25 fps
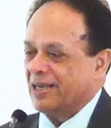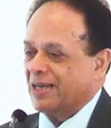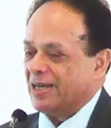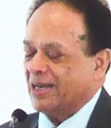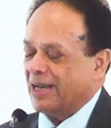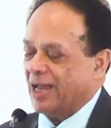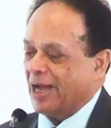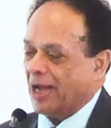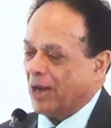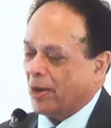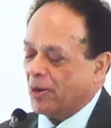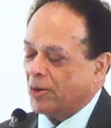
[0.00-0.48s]

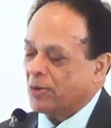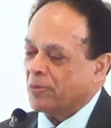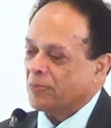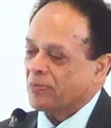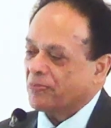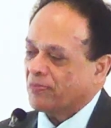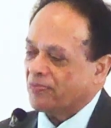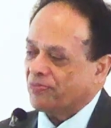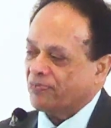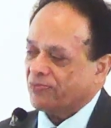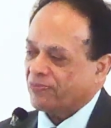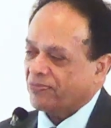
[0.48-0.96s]

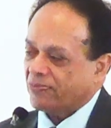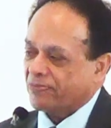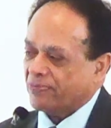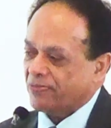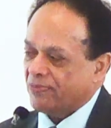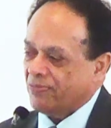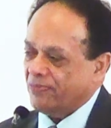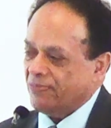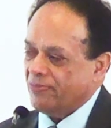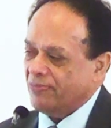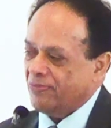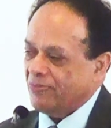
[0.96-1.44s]
Now,
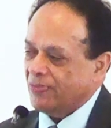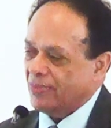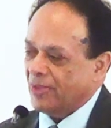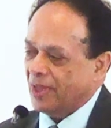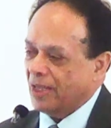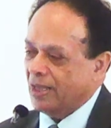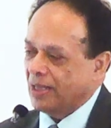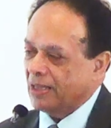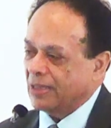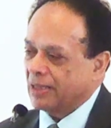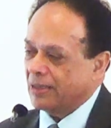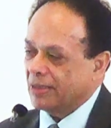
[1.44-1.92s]

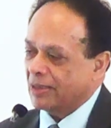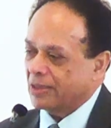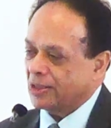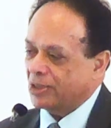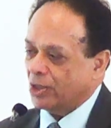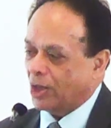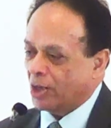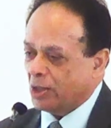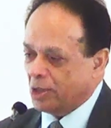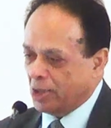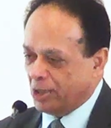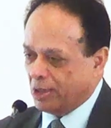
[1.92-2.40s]

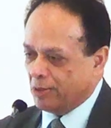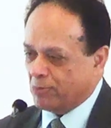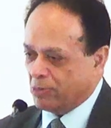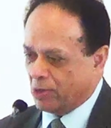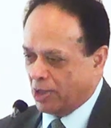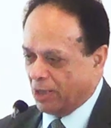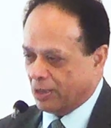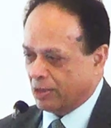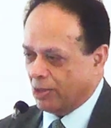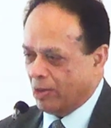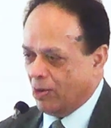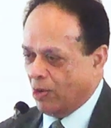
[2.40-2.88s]
talking
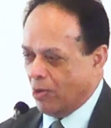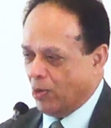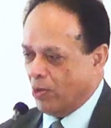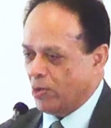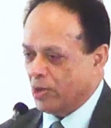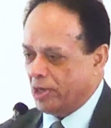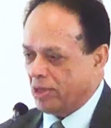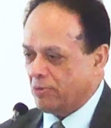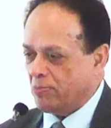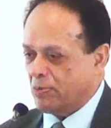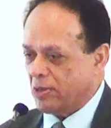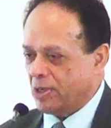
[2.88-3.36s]
about
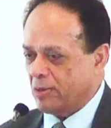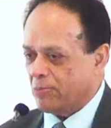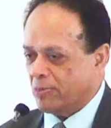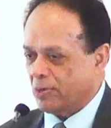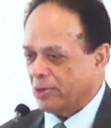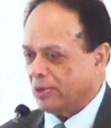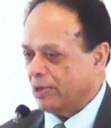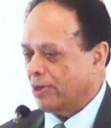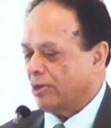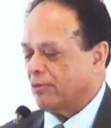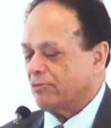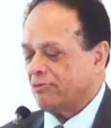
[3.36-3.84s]
holy
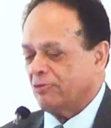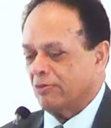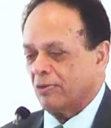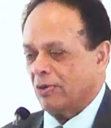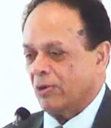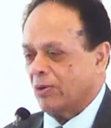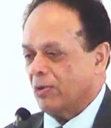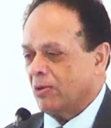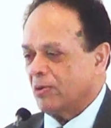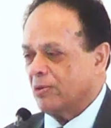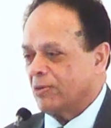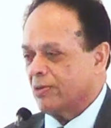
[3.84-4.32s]
people of
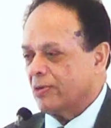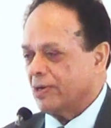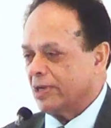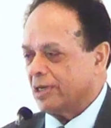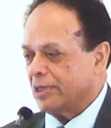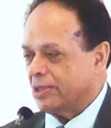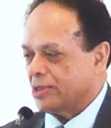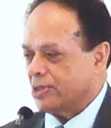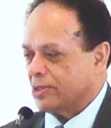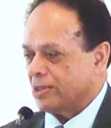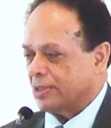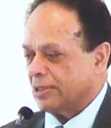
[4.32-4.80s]
all
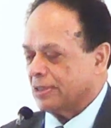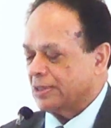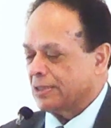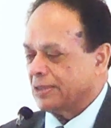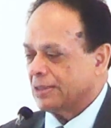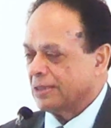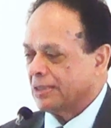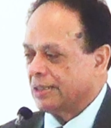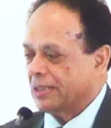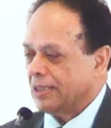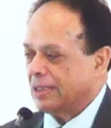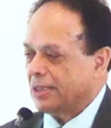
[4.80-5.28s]
religion,
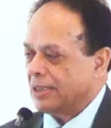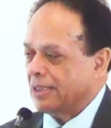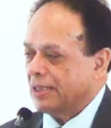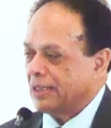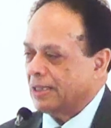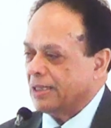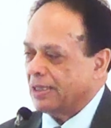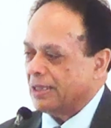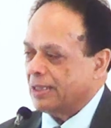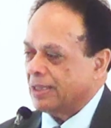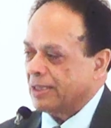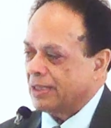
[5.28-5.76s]

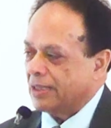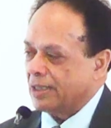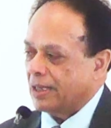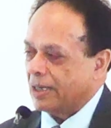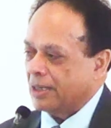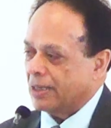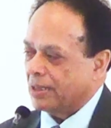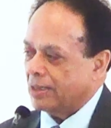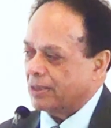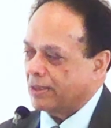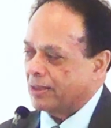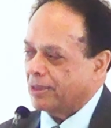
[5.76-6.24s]

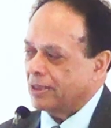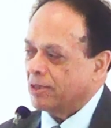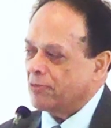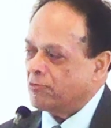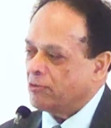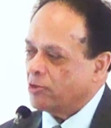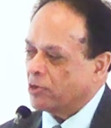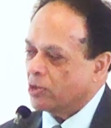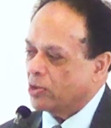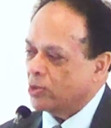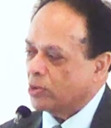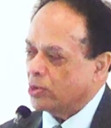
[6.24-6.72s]

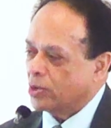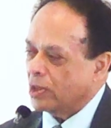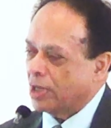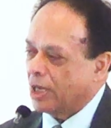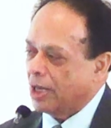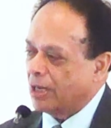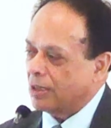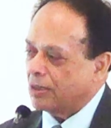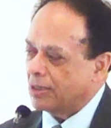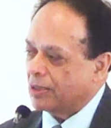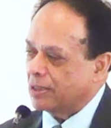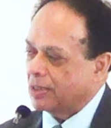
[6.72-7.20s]
if you go
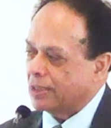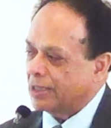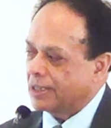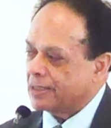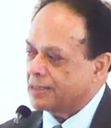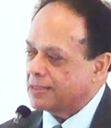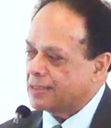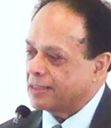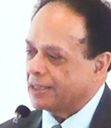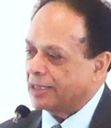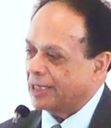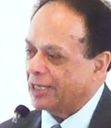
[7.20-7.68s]
down and
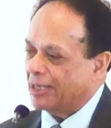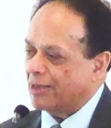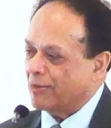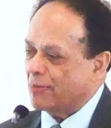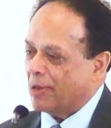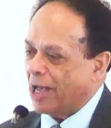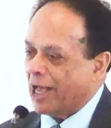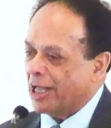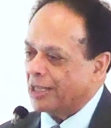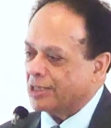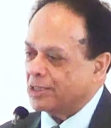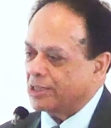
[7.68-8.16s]
let's say,
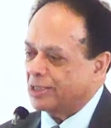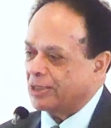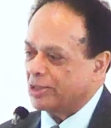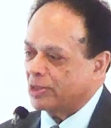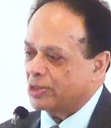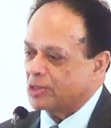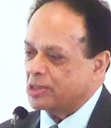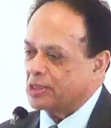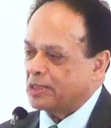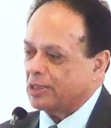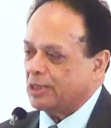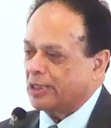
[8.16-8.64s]
imagine
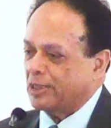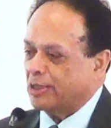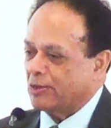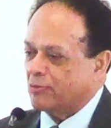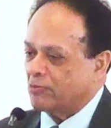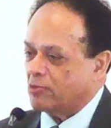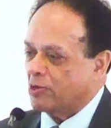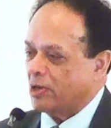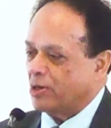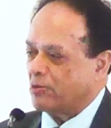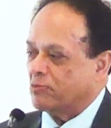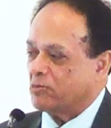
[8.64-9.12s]
you're sitting
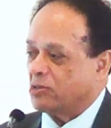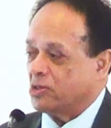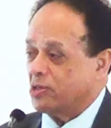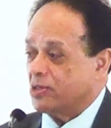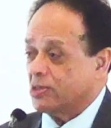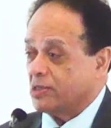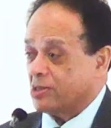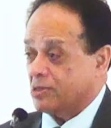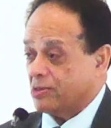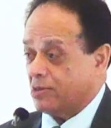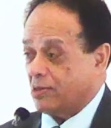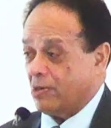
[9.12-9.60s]
in front of
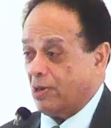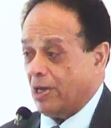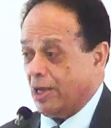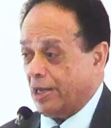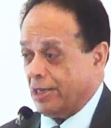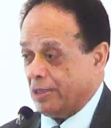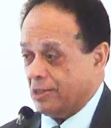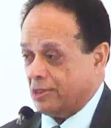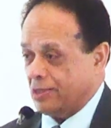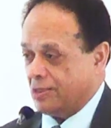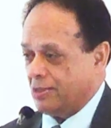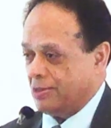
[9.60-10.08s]
Jesus
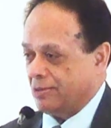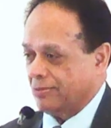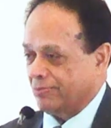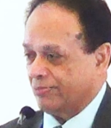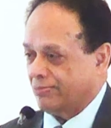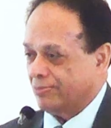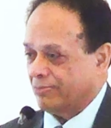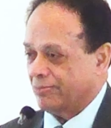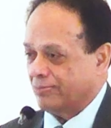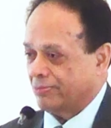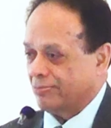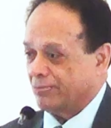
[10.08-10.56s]
Christ,
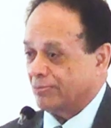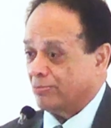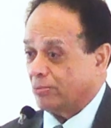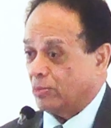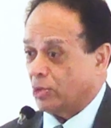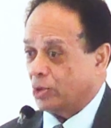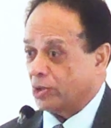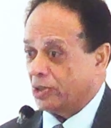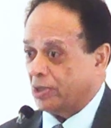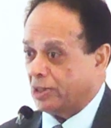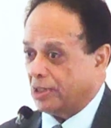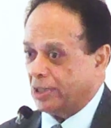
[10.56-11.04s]

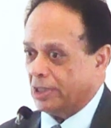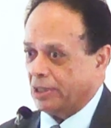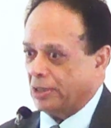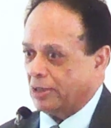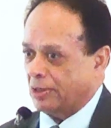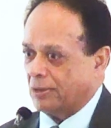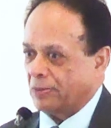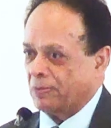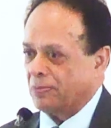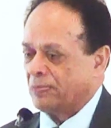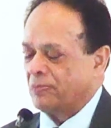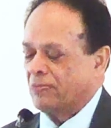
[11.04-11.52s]

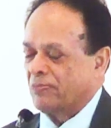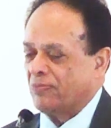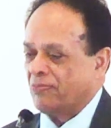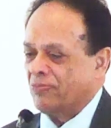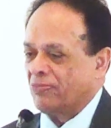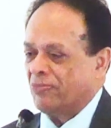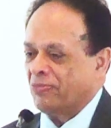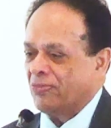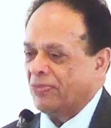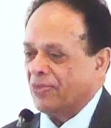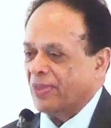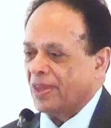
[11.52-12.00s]
Buddha,
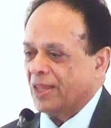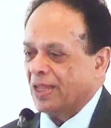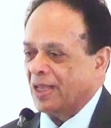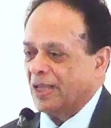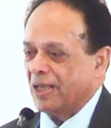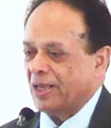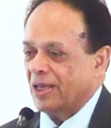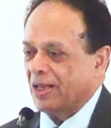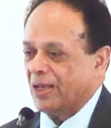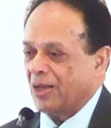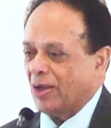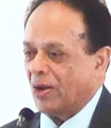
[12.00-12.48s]

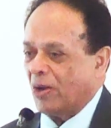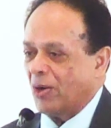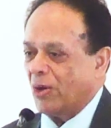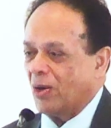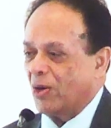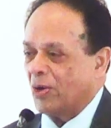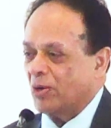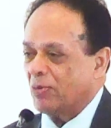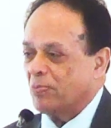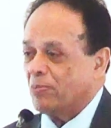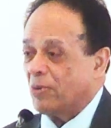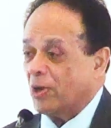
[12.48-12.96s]

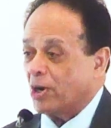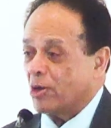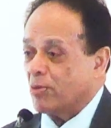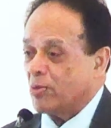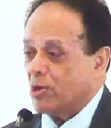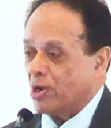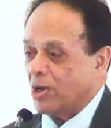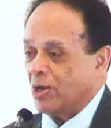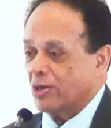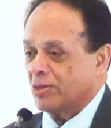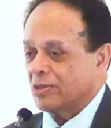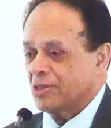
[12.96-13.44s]
or
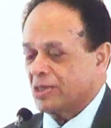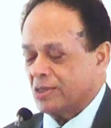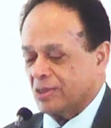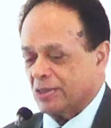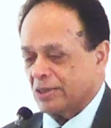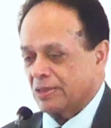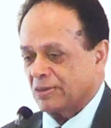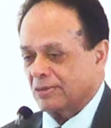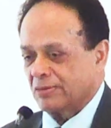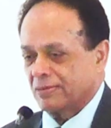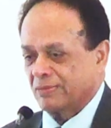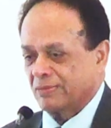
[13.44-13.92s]
Paramahansa.